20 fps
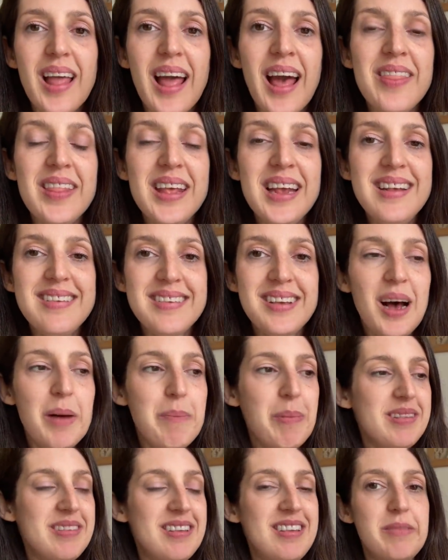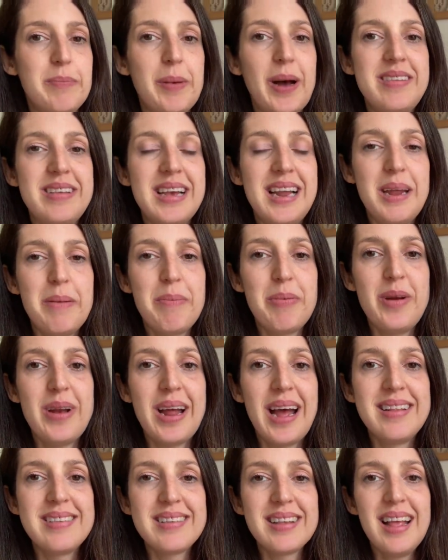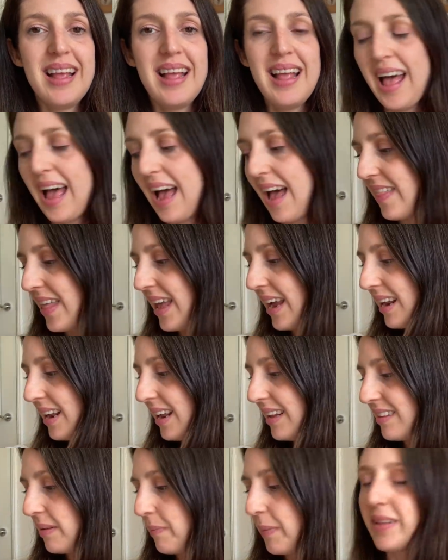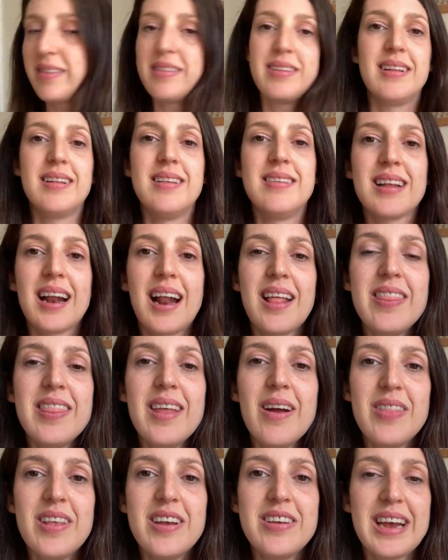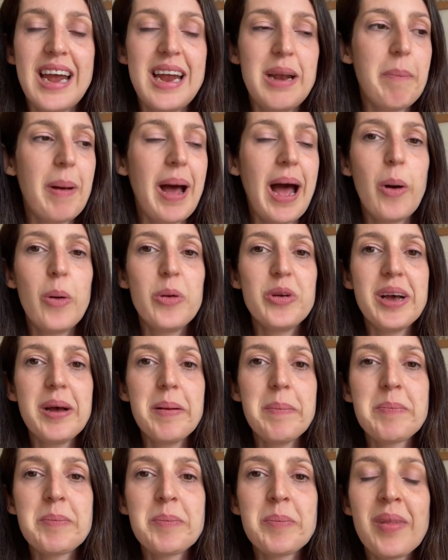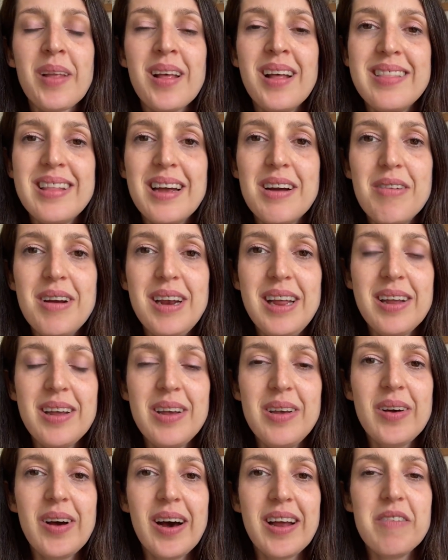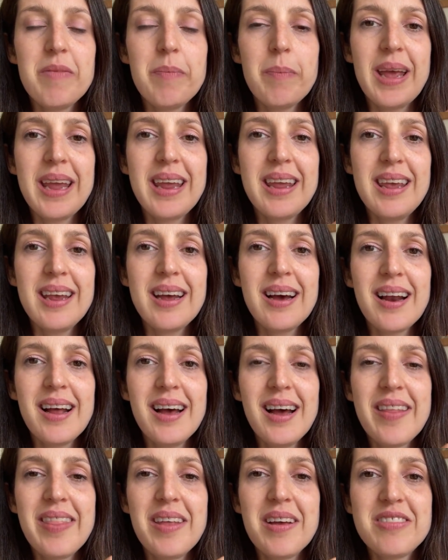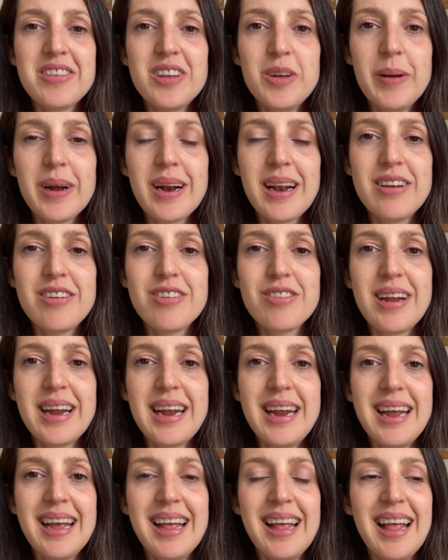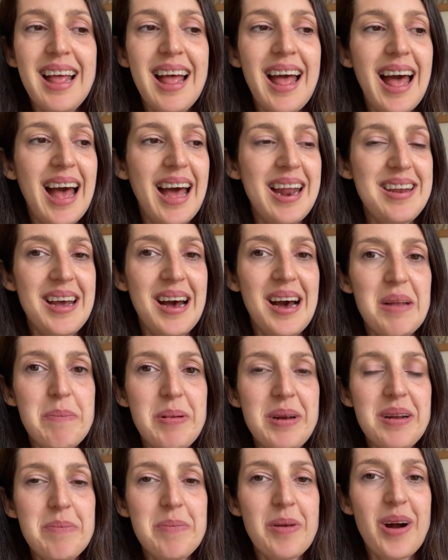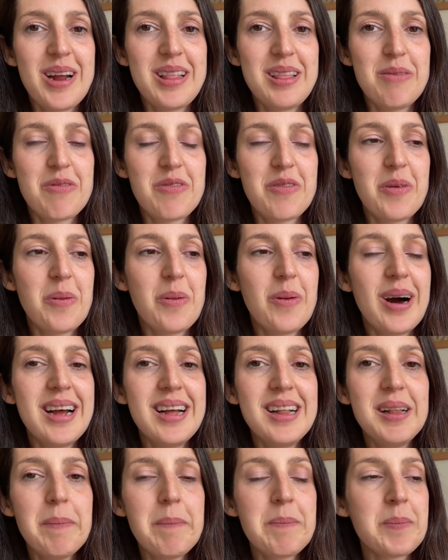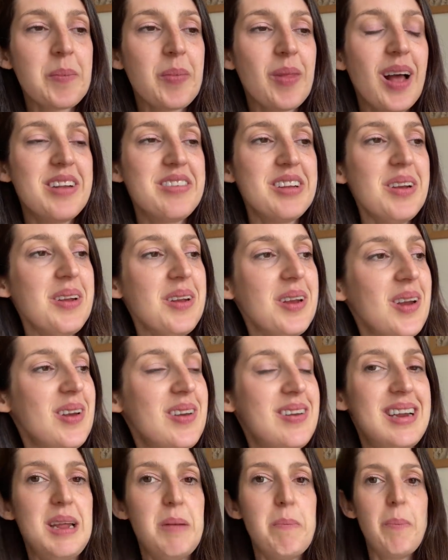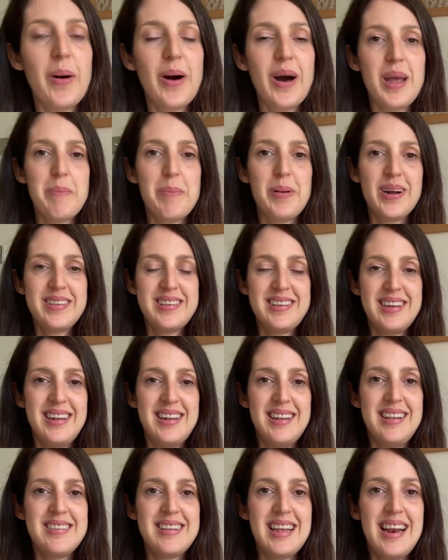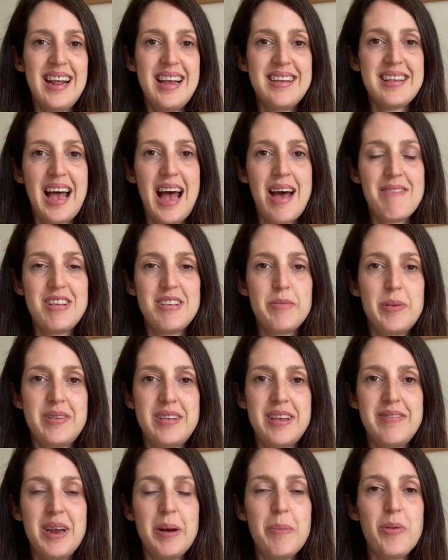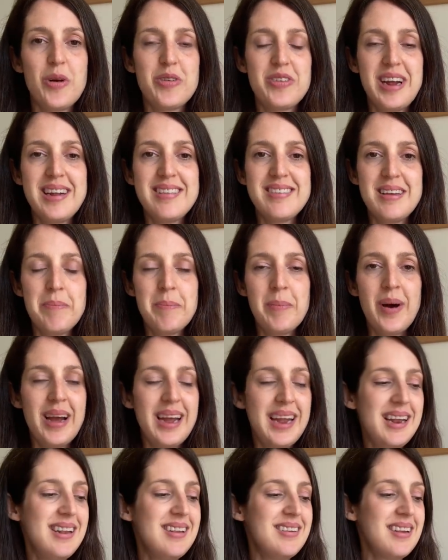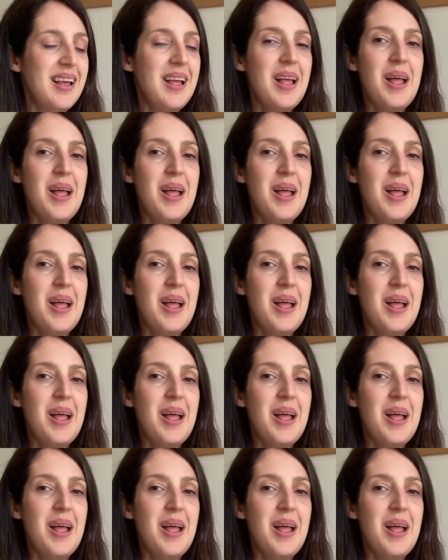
And these are buttons by Atelier Brunette, and they're glitter buttons. I think they're in the shade Powder. They're a really cute kind of pinky colour, and they're super glittery. And yeah, I've been admiring them for a while. I don't usually buy buttons unless I have a specific project in mind,